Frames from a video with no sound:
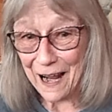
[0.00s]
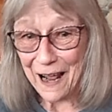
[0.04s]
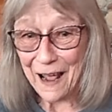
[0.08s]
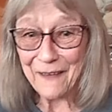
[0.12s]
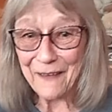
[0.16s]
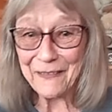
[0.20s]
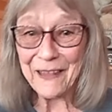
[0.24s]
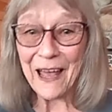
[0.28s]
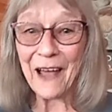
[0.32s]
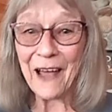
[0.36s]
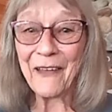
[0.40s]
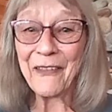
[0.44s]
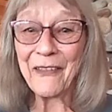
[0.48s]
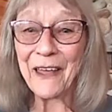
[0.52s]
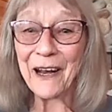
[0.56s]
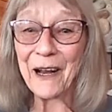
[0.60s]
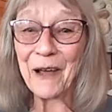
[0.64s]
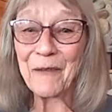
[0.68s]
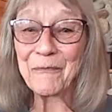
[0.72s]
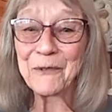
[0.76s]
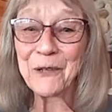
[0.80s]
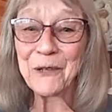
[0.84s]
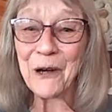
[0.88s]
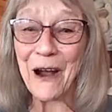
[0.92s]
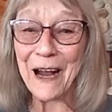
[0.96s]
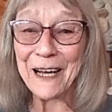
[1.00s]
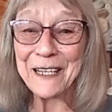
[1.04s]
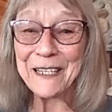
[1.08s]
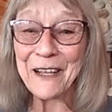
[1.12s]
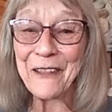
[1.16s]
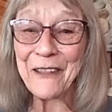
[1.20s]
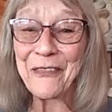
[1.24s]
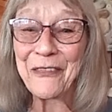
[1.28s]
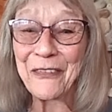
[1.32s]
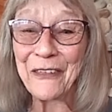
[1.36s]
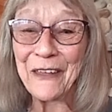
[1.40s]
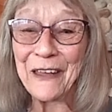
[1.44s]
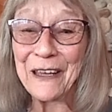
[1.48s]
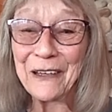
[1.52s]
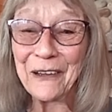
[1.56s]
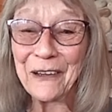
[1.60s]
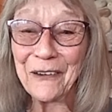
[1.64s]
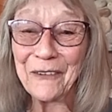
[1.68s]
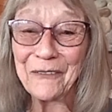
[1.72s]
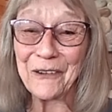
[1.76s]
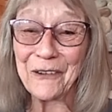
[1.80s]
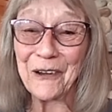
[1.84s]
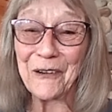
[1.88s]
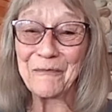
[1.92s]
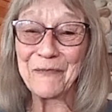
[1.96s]
Now that I'm trying to think
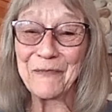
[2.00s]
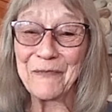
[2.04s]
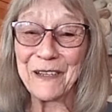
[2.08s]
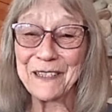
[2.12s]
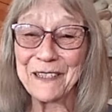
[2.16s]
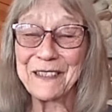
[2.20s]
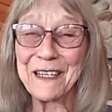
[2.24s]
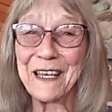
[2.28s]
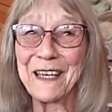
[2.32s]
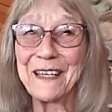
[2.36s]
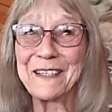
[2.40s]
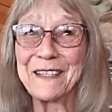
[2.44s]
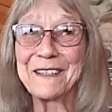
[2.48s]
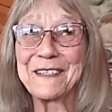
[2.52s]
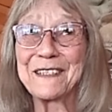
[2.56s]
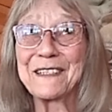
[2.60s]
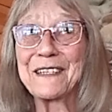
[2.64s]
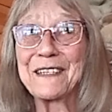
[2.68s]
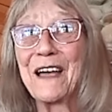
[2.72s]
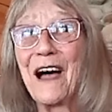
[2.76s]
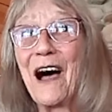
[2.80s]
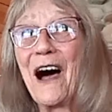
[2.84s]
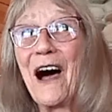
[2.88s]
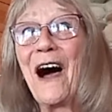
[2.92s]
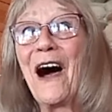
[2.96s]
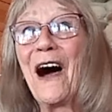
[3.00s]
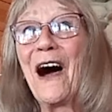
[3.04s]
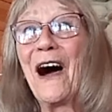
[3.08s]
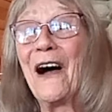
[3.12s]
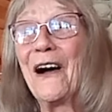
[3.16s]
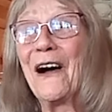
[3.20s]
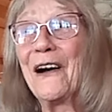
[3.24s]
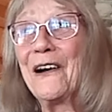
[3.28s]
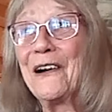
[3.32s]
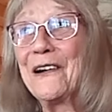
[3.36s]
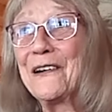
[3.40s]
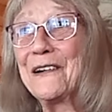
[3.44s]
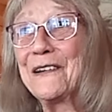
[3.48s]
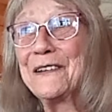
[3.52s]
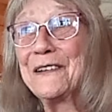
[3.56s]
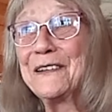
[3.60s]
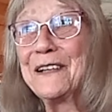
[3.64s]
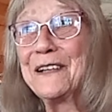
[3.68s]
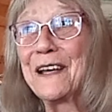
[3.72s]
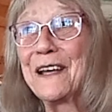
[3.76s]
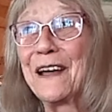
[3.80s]
of them, it, it's hard.